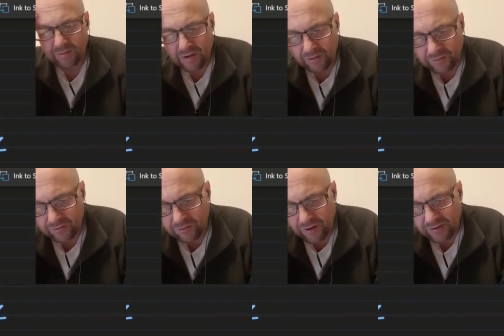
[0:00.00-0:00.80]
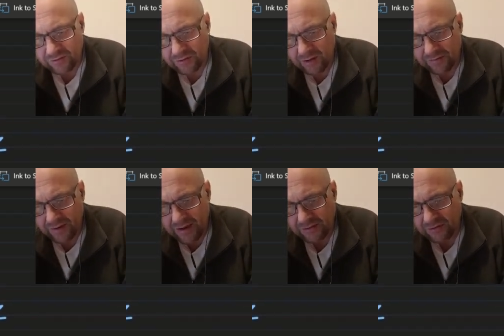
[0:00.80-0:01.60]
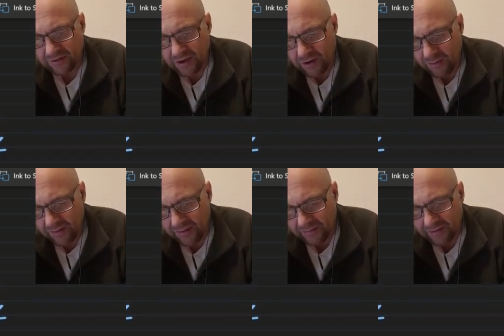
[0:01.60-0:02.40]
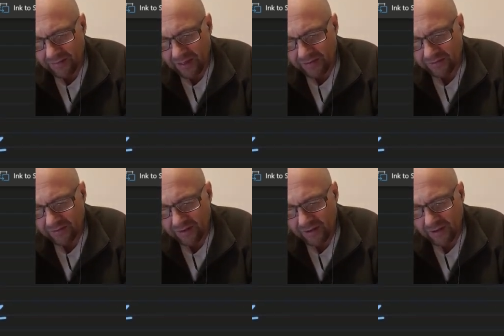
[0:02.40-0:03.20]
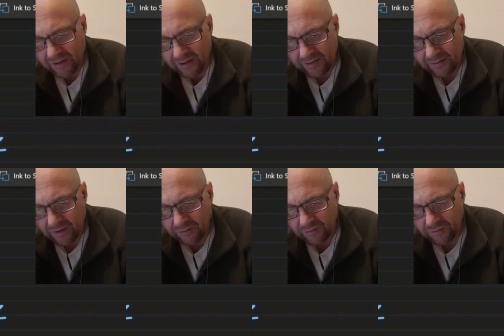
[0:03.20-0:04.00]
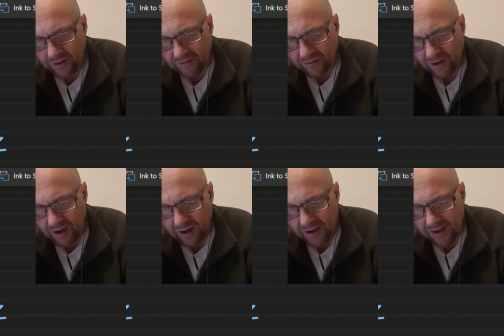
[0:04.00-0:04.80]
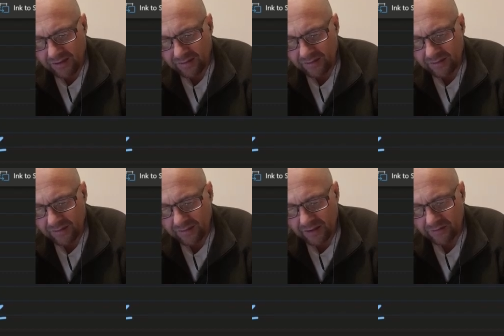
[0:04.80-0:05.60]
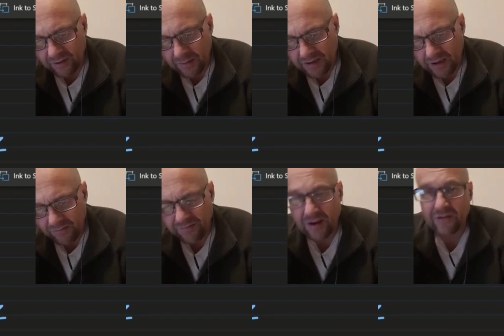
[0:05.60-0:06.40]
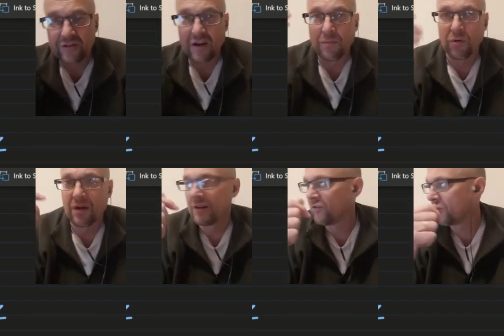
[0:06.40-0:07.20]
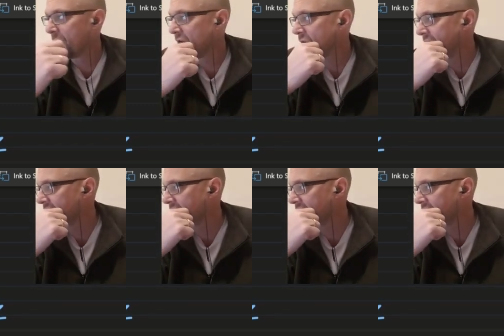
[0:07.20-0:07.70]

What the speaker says: the concentration of HCl, if the concentration's higher, that's going to make it go faster, more collisions per unit